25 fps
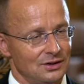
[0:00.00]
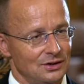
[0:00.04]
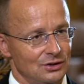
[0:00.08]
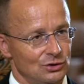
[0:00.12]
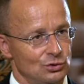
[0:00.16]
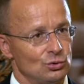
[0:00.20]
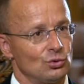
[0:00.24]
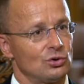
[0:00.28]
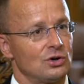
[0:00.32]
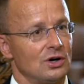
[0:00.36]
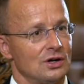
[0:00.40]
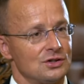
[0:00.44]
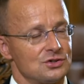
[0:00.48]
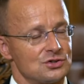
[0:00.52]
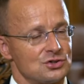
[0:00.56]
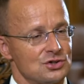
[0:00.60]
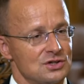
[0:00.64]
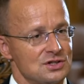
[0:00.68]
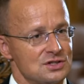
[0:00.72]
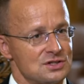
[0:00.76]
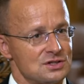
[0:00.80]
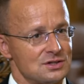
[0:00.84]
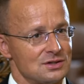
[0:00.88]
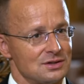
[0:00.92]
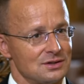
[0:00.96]
to
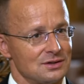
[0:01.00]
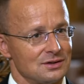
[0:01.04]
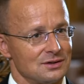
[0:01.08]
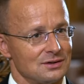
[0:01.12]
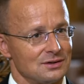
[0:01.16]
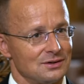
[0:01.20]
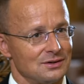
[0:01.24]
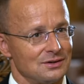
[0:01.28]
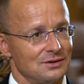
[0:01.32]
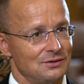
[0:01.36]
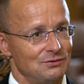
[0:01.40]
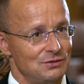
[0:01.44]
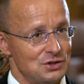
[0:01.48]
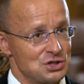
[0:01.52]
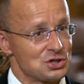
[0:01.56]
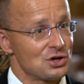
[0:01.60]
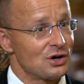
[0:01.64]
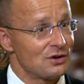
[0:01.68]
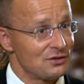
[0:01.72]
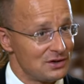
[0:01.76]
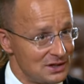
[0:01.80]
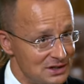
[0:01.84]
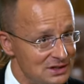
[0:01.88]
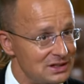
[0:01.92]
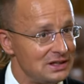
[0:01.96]
countries which
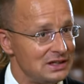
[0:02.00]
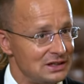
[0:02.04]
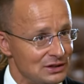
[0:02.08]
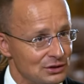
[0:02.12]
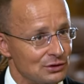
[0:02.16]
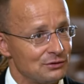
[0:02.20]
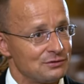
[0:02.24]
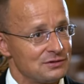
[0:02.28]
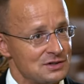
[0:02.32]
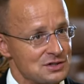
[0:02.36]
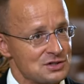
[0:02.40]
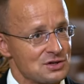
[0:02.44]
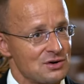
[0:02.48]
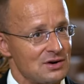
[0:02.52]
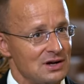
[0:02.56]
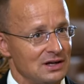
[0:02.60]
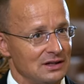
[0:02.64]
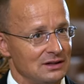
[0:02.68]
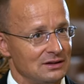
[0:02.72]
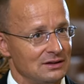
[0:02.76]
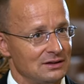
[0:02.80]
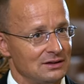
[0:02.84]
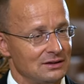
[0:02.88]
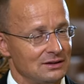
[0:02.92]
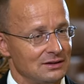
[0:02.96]
are in need of this
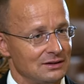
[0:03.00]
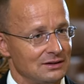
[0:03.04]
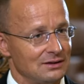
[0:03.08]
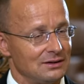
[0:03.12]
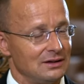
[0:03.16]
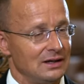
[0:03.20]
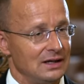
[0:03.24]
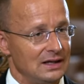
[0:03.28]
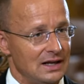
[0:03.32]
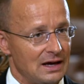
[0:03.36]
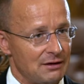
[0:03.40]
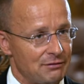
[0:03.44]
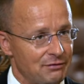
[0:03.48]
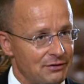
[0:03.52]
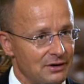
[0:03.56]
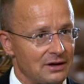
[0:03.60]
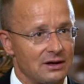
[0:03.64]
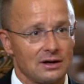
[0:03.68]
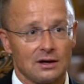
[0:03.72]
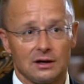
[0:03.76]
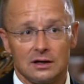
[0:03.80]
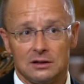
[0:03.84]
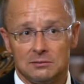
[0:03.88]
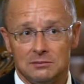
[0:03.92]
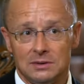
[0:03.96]
grain, in
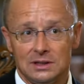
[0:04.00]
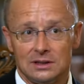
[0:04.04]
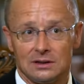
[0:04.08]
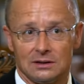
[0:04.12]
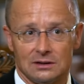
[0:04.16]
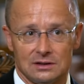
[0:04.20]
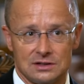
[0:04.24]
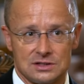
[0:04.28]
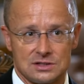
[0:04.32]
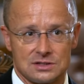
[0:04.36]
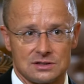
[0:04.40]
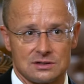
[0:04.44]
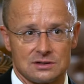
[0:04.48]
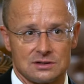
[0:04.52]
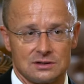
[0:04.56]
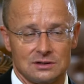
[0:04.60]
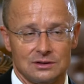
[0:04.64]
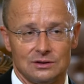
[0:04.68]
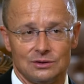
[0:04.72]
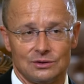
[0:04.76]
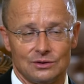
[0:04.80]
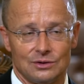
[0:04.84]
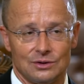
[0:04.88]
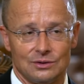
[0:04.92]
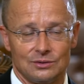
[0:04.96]
Africa, in Middle East.
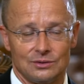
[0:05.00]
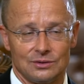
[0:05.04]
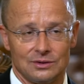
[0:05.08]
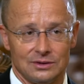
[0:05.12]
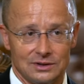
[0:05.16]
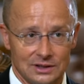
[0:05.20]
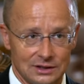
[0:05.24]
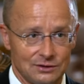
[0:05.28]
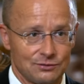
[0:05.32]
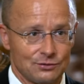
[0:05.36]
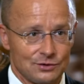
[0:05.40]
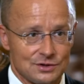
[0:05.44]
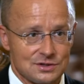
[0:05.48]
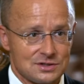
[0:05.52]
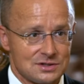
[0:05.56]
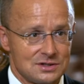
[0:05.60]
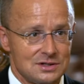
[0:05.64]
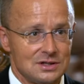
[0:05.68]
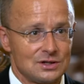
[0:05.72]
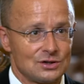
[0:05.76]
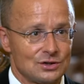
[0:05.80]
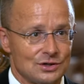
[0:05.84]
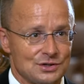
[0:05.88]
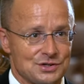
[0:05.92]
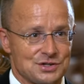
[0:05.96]
You know, that was
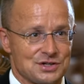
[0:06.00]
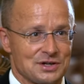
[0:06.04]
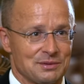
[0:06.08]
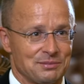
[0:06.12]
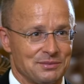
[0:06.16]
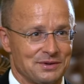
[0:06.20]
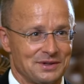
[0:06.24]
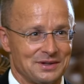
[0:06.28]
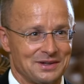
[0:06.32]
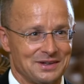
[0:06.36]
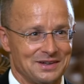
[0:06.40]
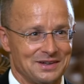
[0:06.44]
the concept.